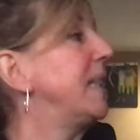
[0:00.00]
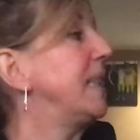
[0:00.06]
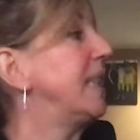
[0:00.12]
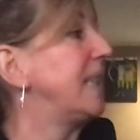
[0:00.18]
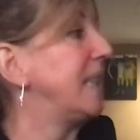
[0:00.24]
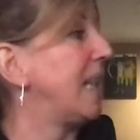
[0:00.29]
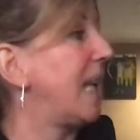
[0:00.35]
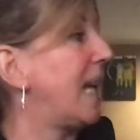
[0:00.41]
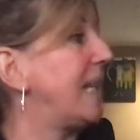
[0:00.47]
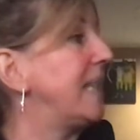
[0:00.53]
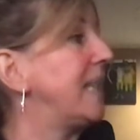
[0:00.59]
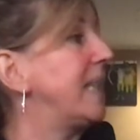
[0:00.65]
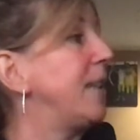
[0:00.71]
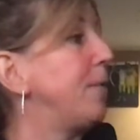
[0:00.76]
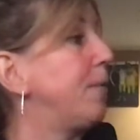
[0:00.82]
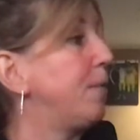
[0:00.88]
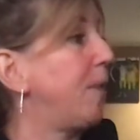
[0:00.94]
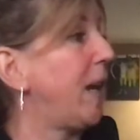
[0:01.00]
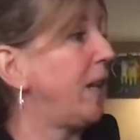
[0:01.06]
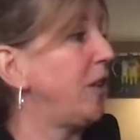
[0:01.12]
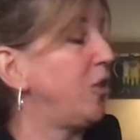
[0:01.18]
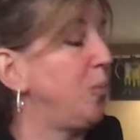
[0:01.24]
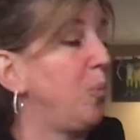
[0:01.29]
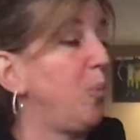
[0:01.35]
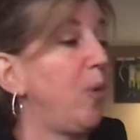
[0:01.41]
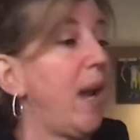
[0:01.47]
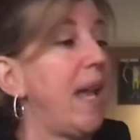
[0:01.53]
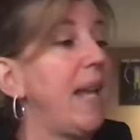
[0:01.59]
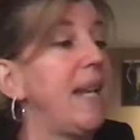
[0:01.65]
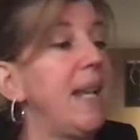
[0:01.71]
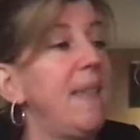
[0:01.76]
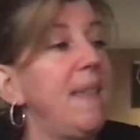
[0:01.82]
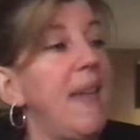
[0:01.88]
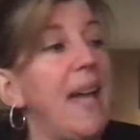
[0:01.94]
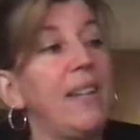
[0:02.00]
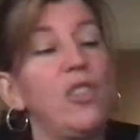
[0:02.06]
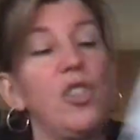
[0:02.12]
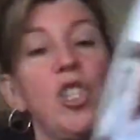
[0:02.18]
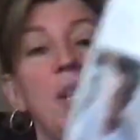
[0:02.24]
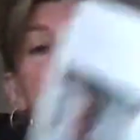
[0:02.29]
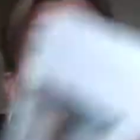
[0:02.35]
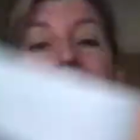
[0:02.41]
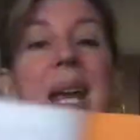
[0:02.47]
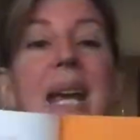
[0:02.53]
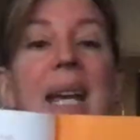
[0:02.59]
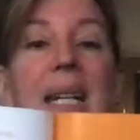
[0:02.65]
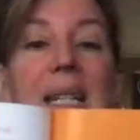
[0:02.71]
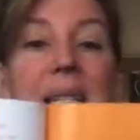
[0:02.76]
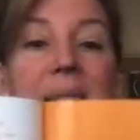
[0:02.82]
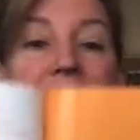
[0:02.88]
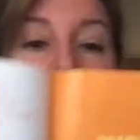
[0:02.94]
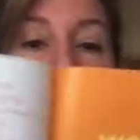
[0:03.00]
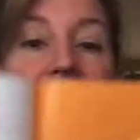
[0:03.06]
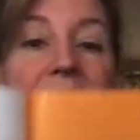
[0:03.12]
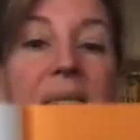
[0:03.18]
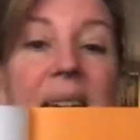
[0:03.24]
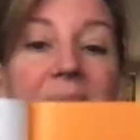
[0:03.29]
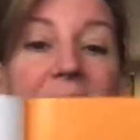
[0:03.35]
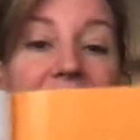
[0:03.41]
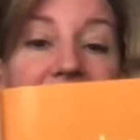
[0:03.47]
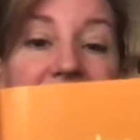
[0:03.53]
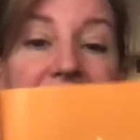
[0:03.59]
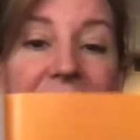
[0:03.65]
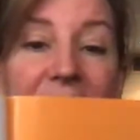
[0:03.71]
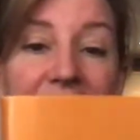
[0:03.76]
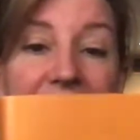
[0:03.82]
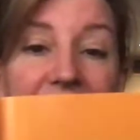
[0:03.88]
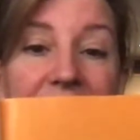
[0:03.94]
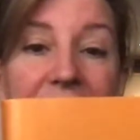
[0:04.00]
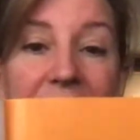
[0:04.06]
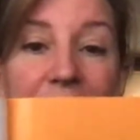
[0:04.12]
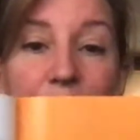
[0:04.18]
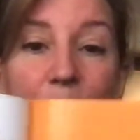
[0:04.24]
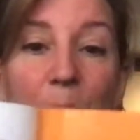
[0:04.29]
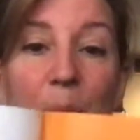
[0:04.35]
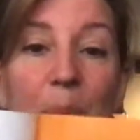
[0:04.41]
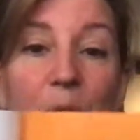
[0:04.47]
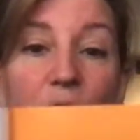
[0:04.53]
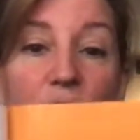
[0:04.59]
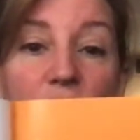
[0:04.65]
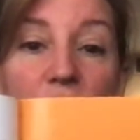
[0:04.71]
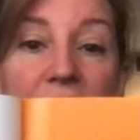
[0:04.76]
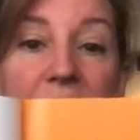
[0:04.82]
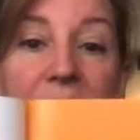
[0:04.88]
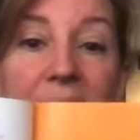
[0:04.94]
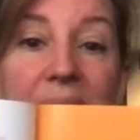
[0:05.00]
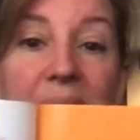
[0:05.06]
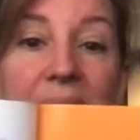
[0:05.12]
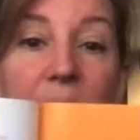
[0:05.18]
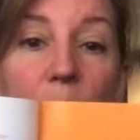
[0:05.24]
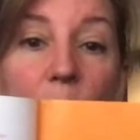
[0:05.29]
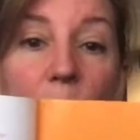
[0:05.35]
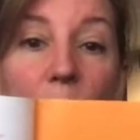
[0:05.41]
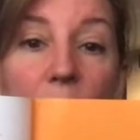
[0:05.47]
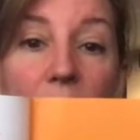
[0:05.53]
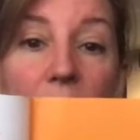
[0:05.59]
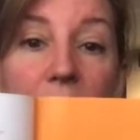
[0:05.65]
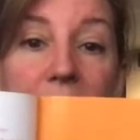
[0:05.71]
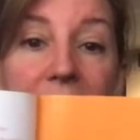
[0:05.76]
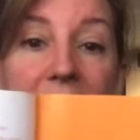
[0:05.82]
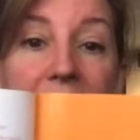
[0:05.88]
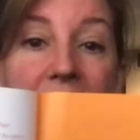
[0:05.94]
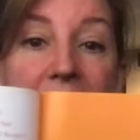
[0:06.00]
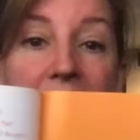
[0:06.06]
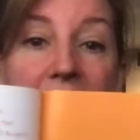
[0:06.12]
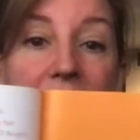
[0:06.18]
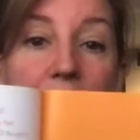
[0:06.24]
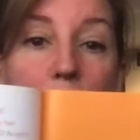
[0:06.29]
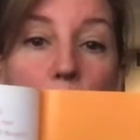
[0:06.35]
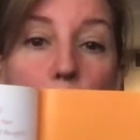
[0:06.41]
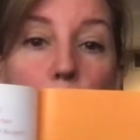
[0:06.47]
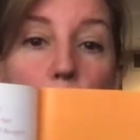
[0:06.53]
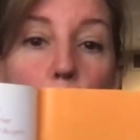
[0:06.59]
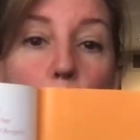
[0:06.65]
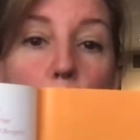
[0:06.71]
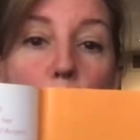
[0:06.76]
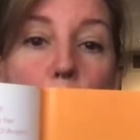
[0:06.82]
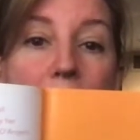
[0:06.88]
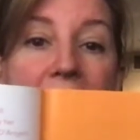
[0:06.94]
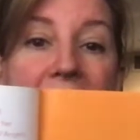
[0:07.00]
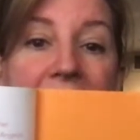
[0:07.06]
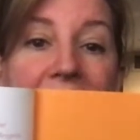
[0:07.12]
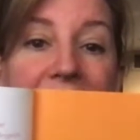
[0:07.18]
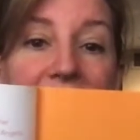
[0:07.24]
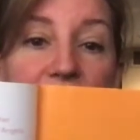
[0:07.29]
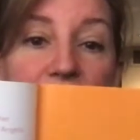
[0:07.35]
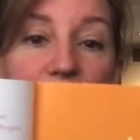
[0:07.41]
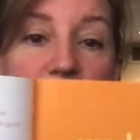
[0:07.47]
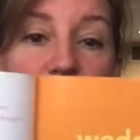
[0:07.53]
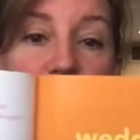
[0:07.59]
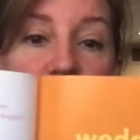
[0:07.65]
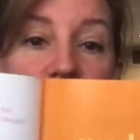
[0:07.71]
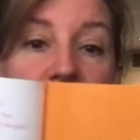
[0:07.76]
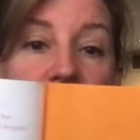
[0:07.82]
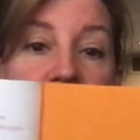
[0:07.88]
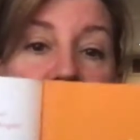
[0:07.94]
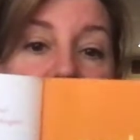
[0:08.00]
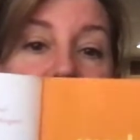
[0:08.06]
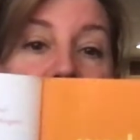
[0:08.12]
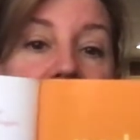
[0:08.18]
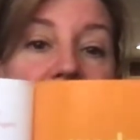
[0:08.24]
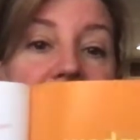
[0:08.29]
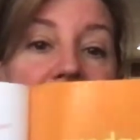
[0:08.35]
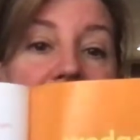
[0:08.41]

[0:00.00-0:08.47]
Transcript: slice the fresh bread that she baked. This simple machine is called a wedge. And